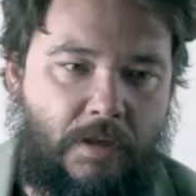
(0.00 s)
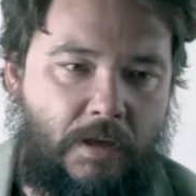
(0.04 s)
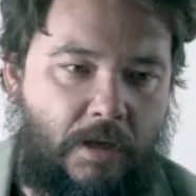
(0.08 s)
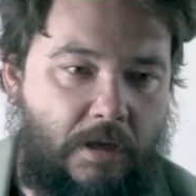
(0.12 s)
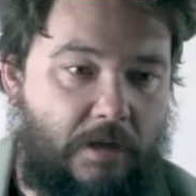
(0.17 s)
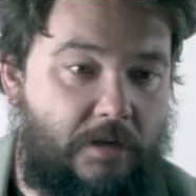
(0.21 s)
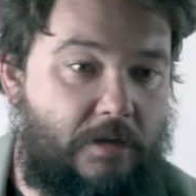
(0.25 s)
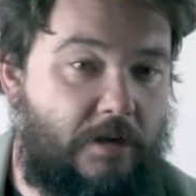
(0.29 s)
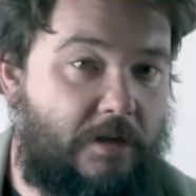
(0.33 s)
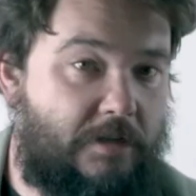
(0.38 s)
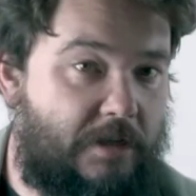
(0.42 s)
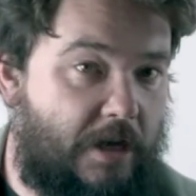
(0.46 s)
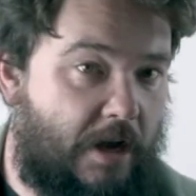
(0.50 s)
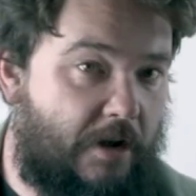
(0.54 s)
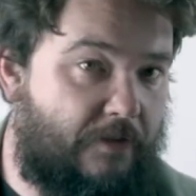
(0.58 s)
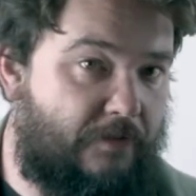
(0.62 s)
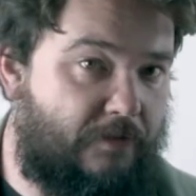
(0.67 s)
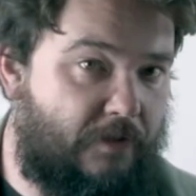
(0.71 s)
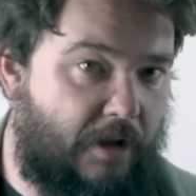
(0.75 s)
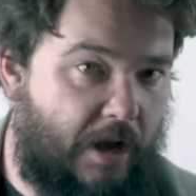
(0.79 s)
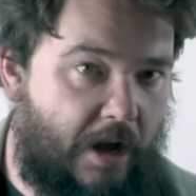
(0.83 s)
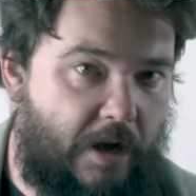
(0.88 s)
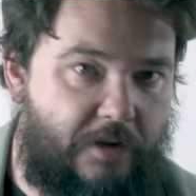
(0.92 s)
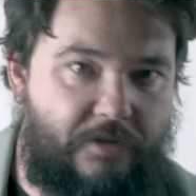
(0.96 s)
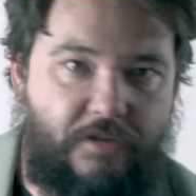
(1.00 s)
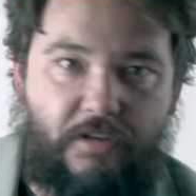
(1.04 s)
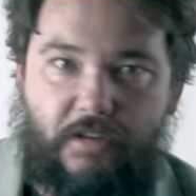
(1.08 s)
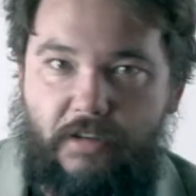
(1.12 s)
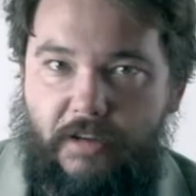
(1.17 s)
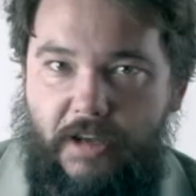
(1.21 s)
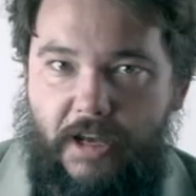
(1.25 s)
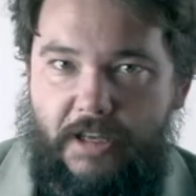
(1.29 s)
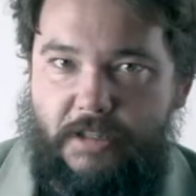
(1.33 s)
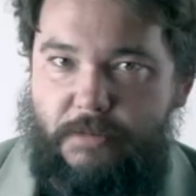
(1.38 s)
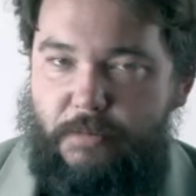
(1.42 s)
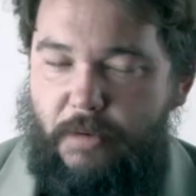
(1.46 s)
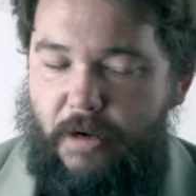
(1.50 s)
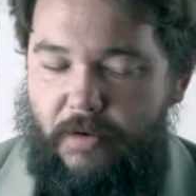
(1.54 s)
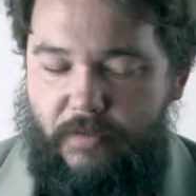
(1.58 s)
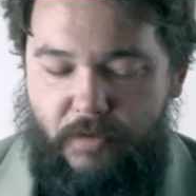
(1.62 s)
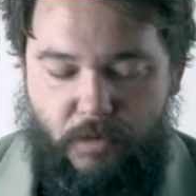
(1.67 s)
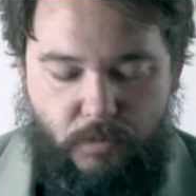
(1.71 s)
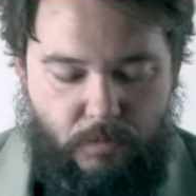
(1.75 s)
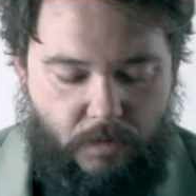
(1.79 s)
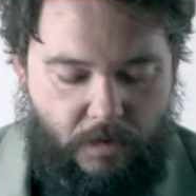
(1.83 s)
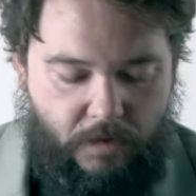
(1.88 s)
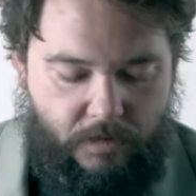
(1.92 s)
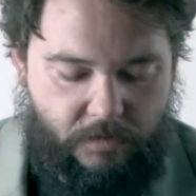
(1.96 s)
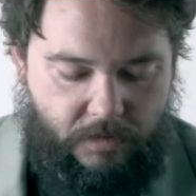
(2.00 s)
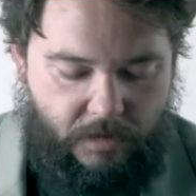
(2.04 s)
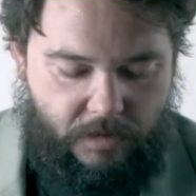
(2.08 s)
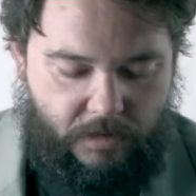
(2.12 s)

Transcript: he does have flash, so you can cast him whenever you want.